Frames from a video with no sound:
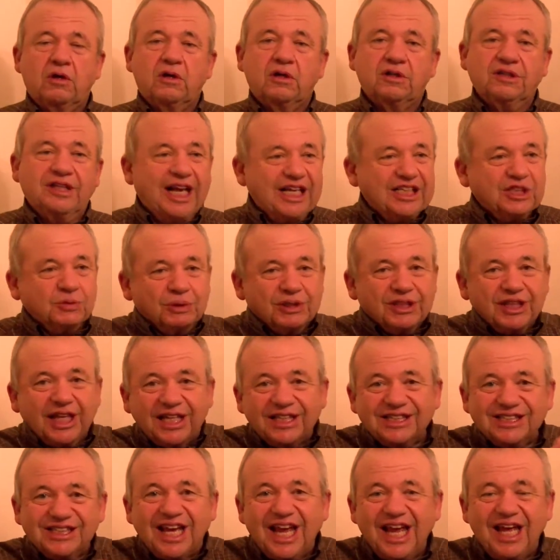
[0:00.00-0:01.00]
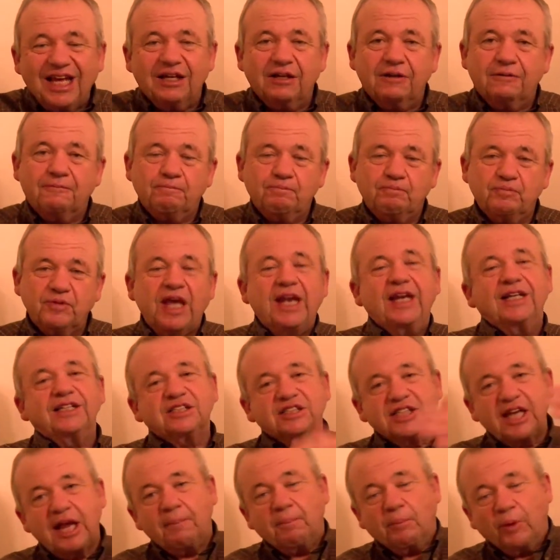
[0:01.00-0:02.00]
That's what they said. They didn't
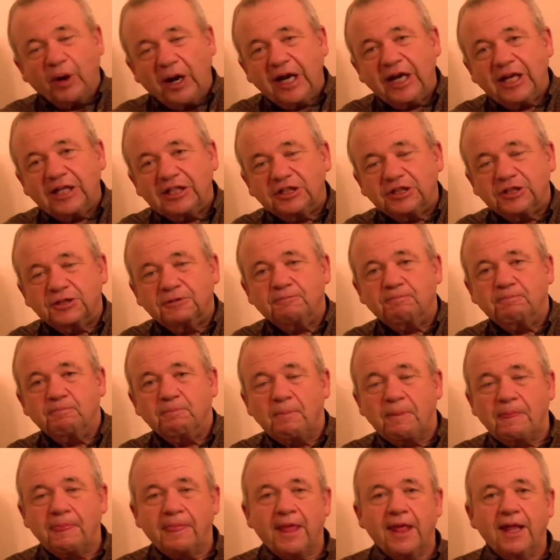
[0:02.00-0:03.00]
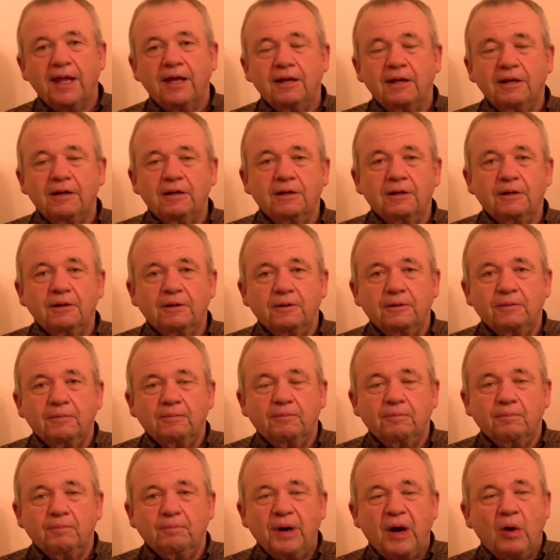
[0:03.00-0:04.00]
say British.
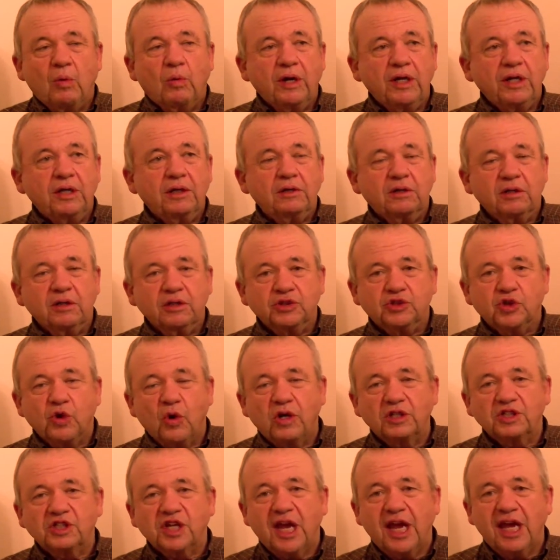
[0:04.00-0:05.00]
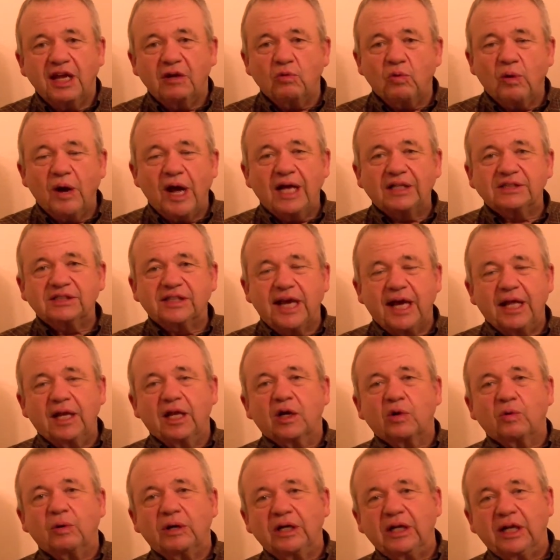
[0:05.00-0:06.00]
But when George Kent waxed
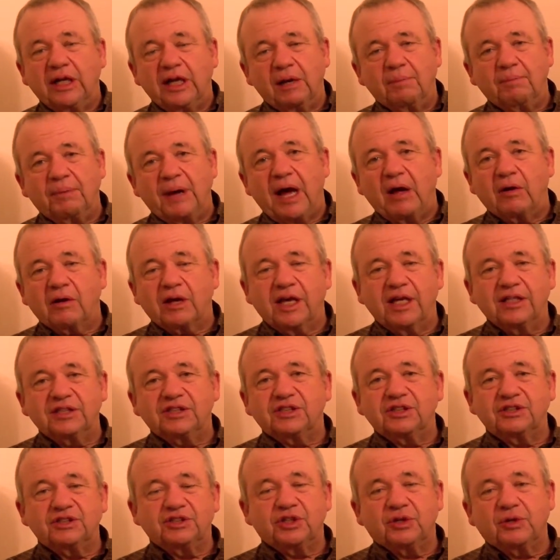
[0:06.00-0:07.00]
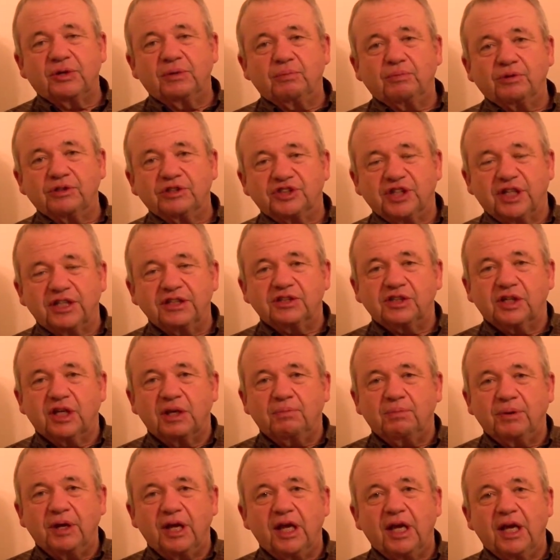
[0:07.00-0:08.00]
eloquently about Kissinger and
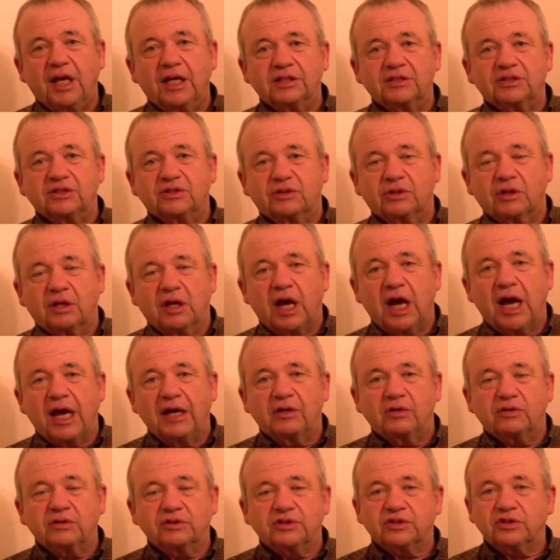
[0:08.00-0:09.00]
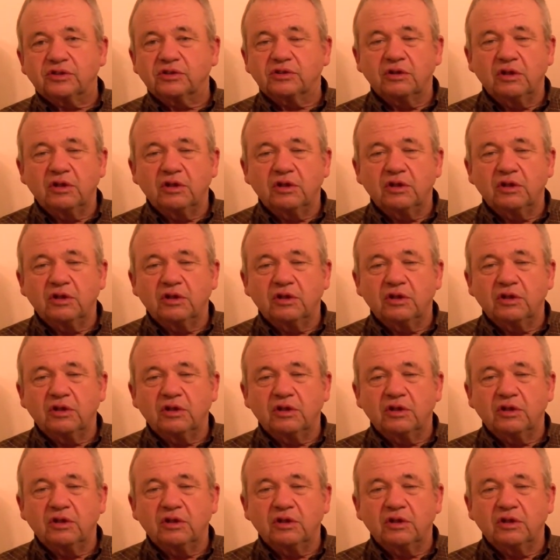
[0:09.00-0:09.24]
Brzezinski being his idols,